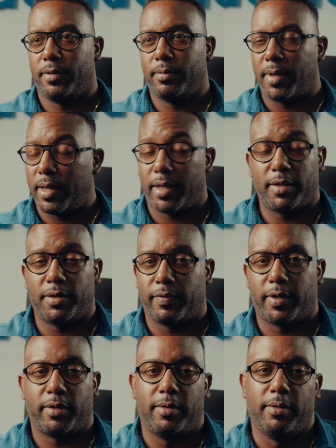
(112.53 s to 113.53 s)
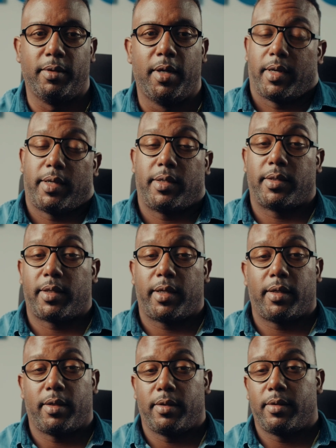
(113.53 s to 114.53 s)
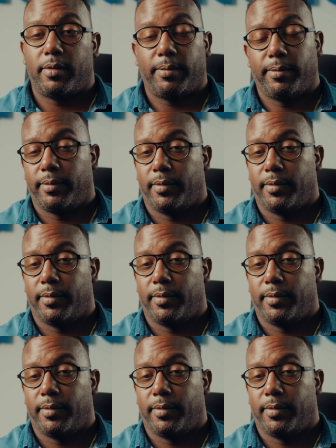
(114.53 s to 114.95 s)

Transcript: My dad is very cool, and I was like, I'm